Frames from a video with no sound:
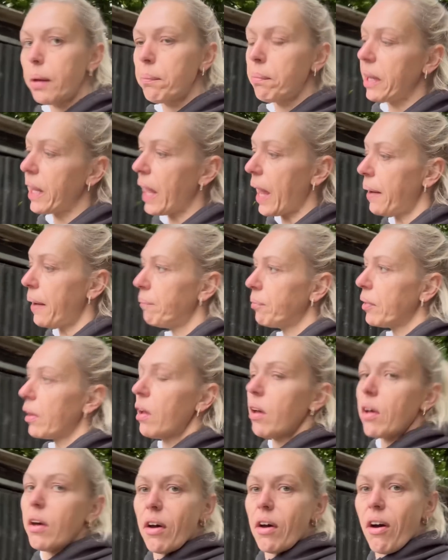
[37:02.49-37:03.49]
But yeah,
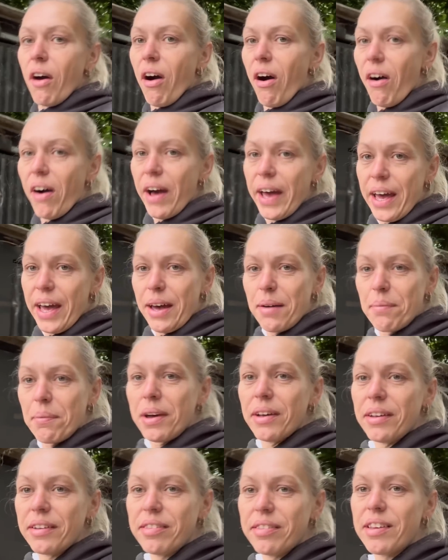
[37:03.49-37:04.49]
I am
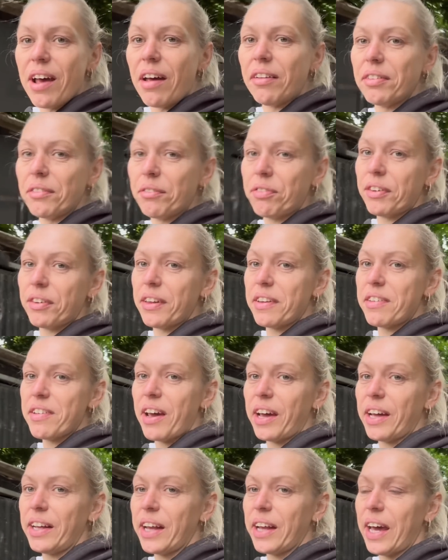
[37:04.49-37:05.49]
done for the
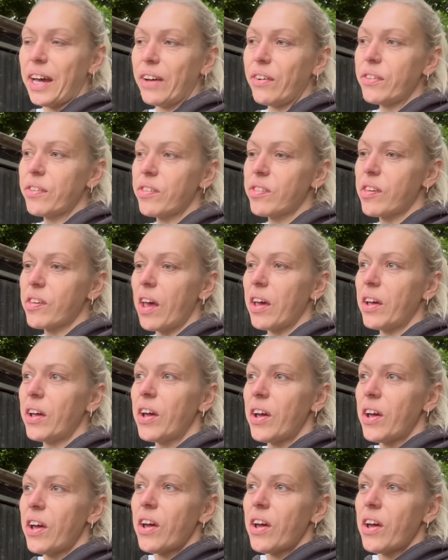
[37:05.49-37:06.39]
day now, so